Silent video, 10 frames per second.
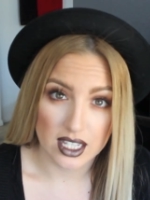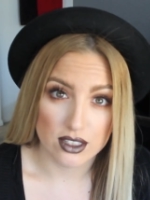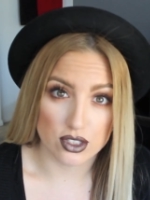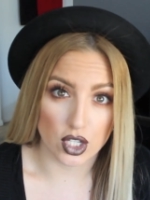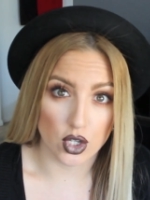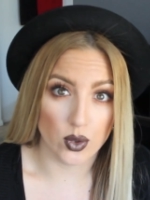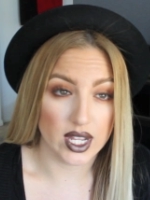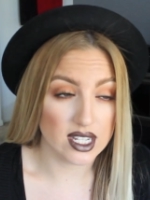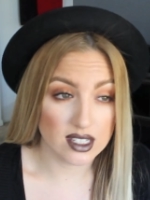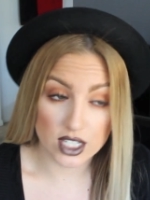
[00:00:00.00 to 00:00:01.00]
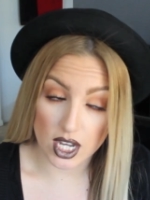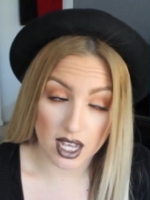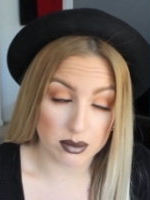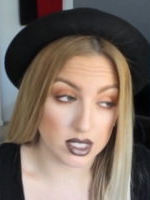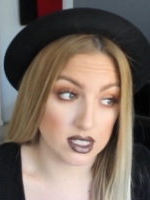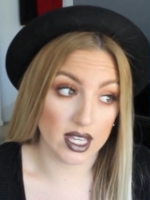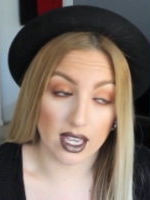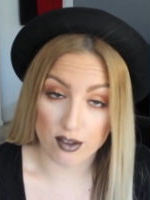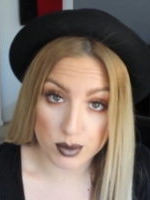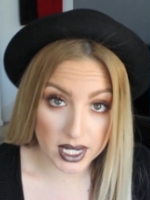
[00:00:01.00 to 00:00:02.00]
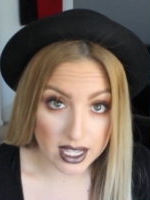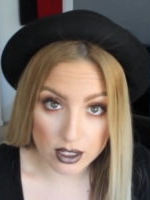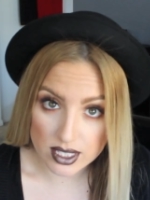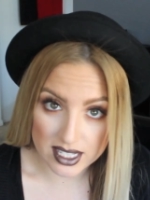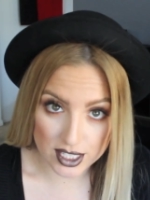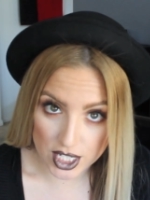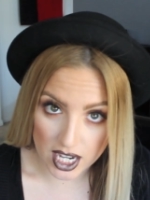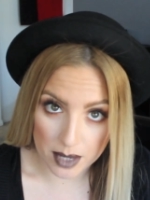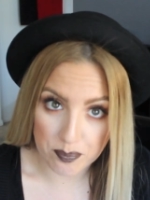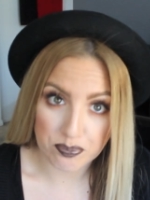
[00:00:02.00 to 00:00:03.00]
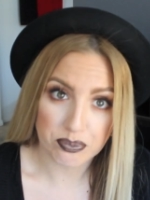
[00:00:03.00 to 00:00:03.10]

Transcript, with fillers: So it is a job just like everybody else has a job.